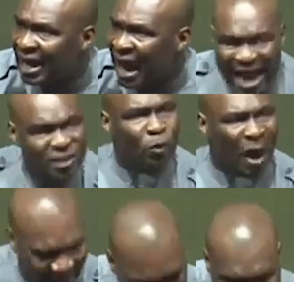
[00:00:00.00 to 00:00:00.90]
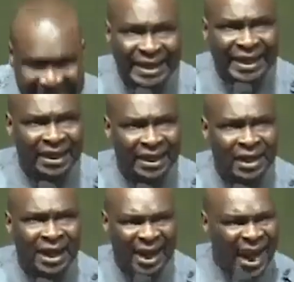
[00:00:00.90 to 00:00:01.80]
As you are
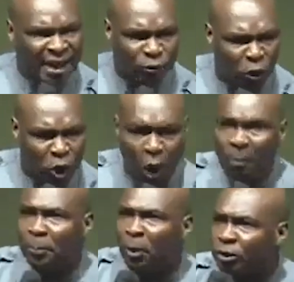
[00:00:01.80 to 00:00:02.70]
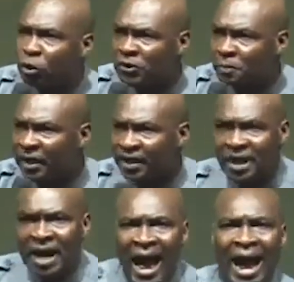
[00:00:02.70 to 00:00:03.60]
listening, light will come upon your spirit,
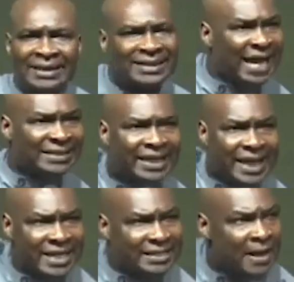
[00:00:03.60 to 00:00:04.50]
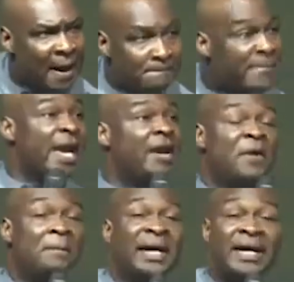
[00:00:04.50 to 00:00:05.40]
and that grace may
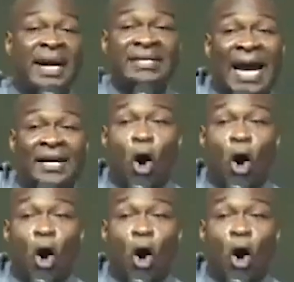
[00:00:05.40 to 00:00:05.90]
even be grace that is